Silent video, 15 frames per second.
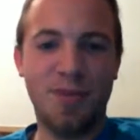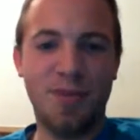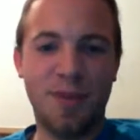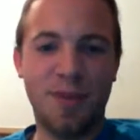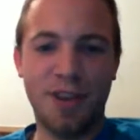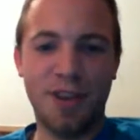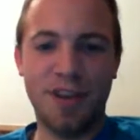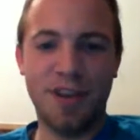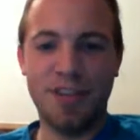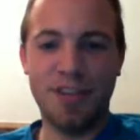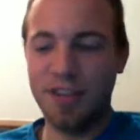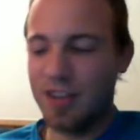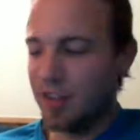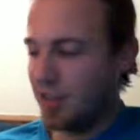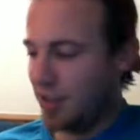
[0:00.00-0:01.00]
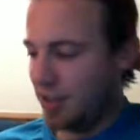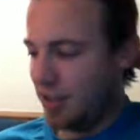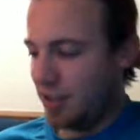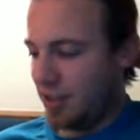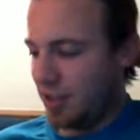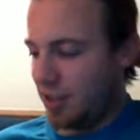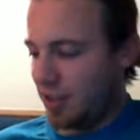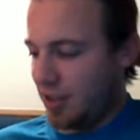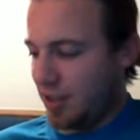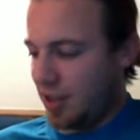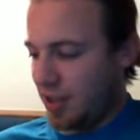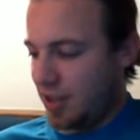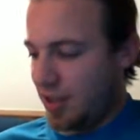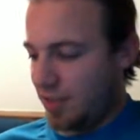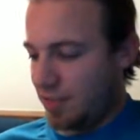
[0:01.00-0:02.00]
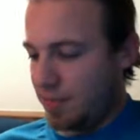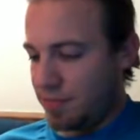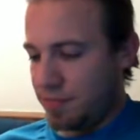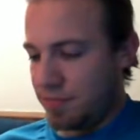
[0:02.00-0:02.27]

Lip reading: but it um,